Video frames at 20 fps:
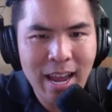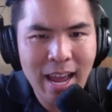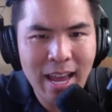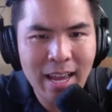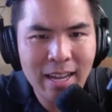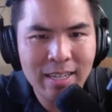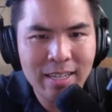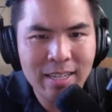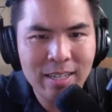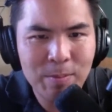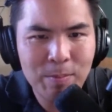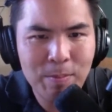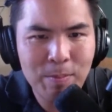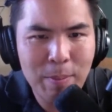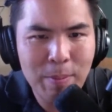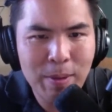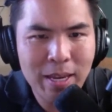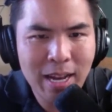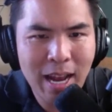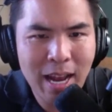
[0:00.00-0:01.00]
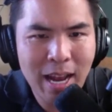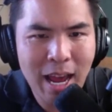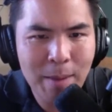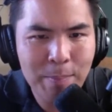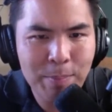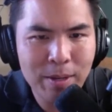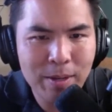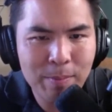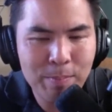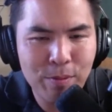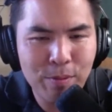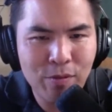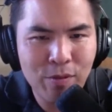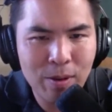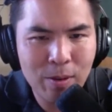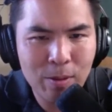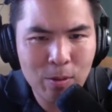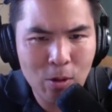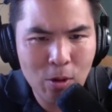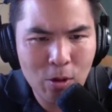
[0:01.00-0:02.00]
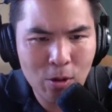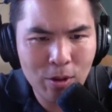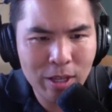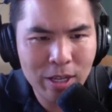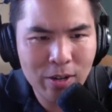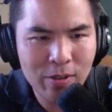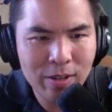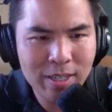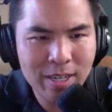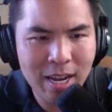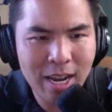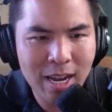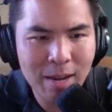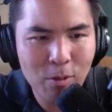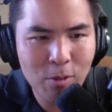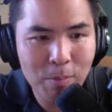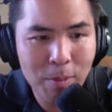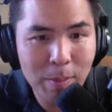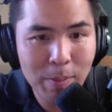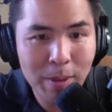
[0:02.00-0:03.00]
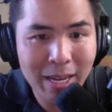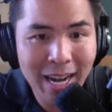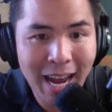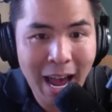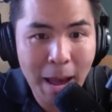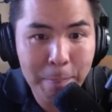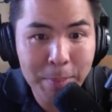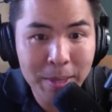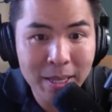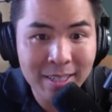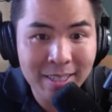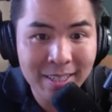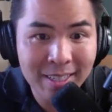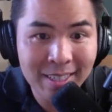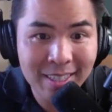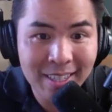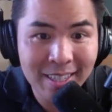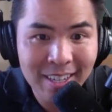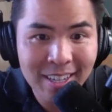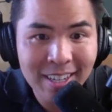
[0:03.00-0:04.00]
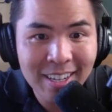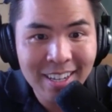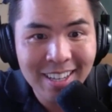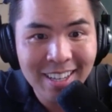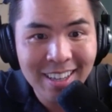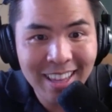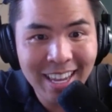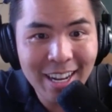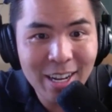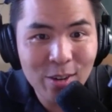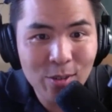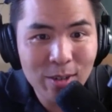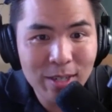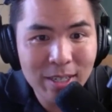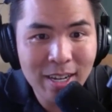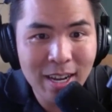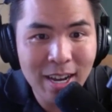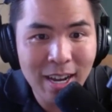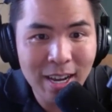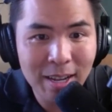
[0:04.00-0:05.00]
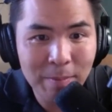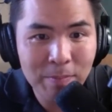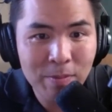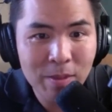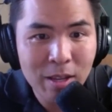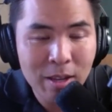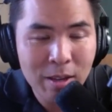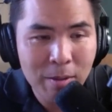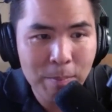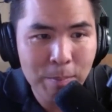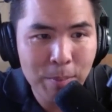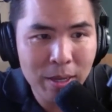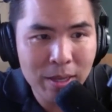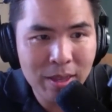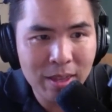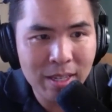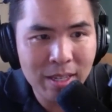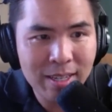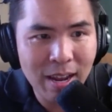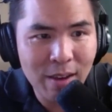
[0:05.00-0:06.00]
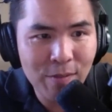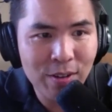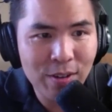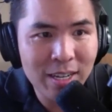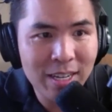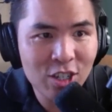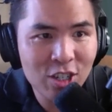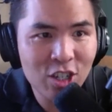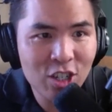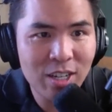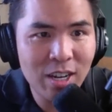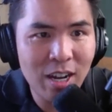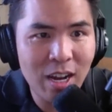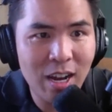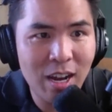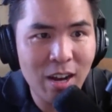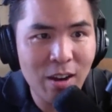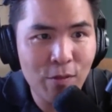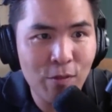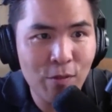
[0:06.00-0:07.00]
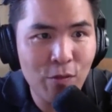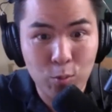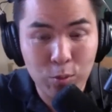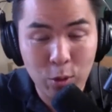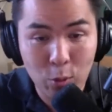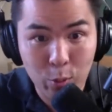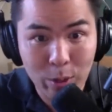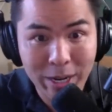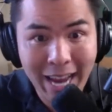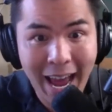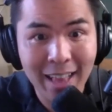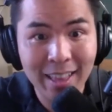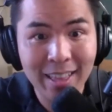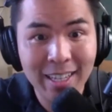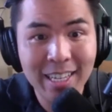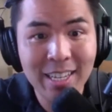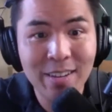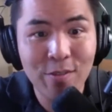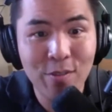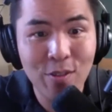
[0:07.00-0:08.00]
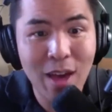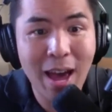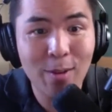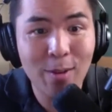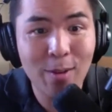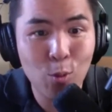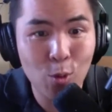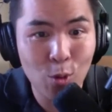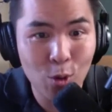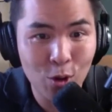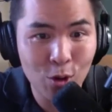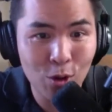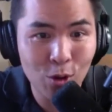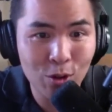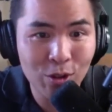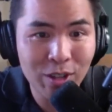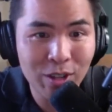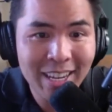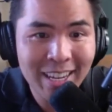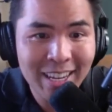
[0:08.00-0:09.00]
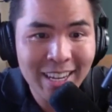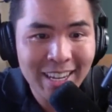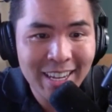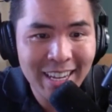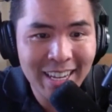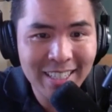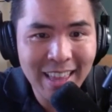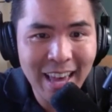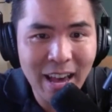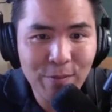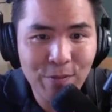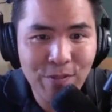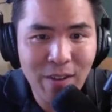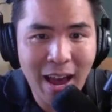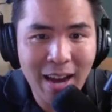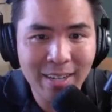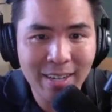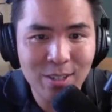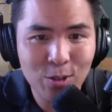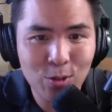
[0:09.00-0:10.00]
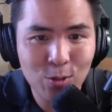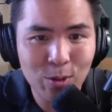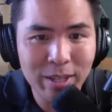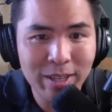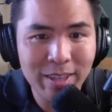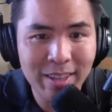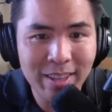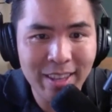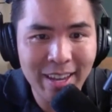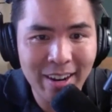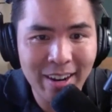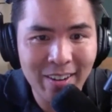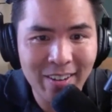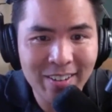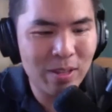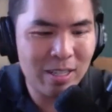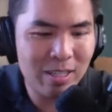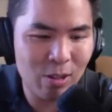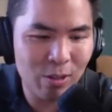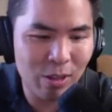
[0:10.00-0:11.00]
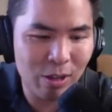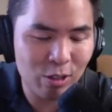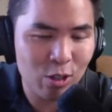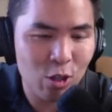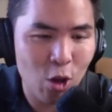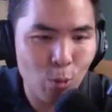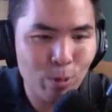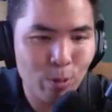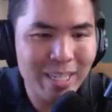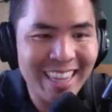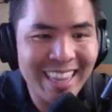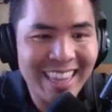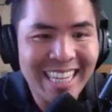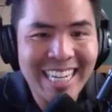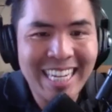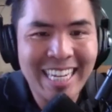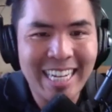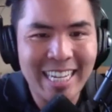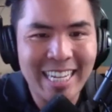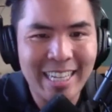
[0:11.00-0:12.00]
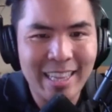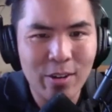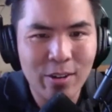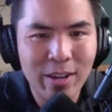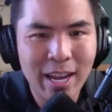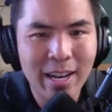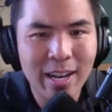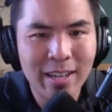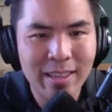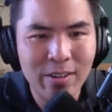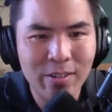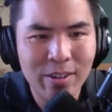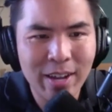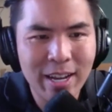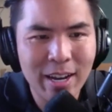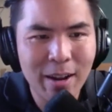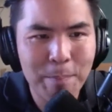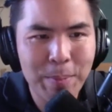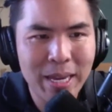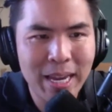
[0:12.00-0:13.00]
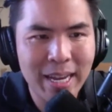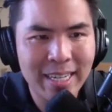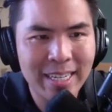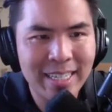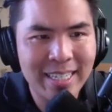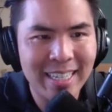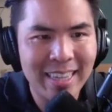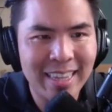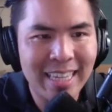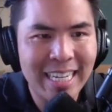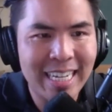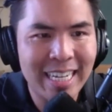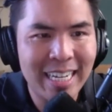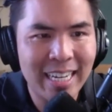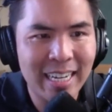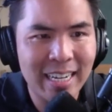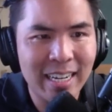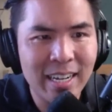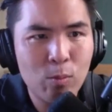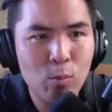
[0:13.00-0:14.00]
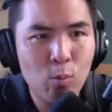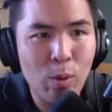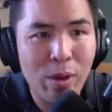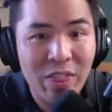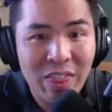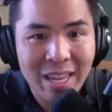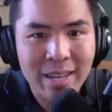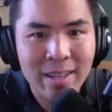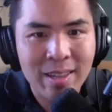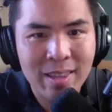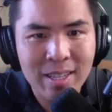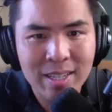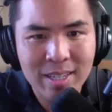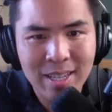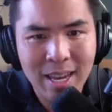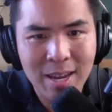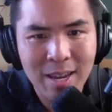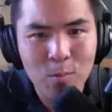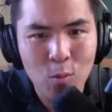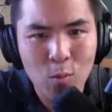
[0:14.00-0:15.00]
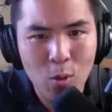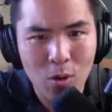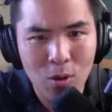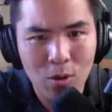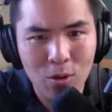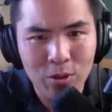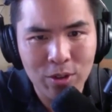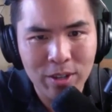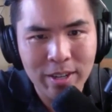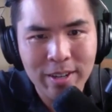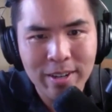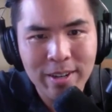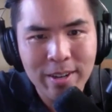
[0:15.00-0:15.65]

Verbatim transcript: And maybe it happened earlier in time, or maybe it happens later in time. But the definition of the reality of that world is that fact is written there. So there's no deleting. There can there cannot be any deleting within the same world.